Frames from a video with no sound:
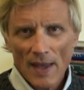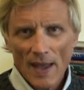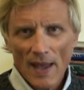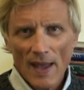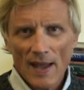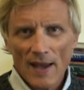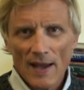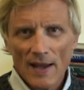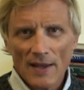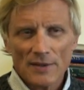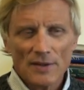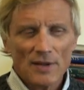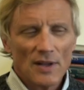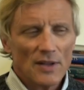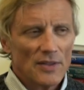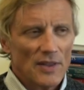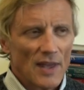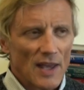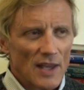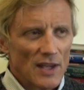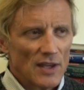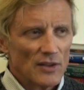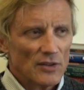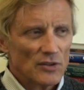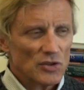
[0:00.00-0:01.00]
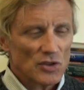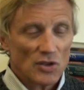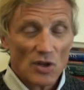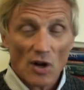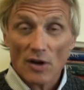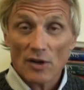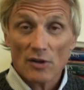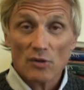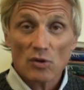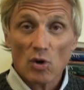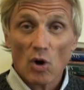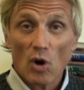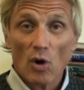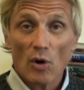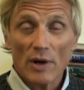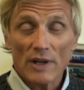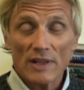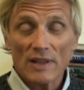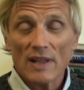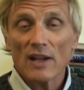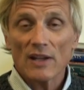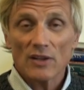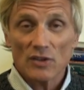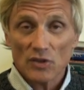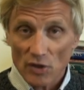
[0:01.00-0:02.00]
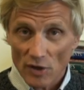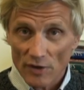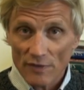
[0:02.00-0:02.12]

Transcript: and they started growing, they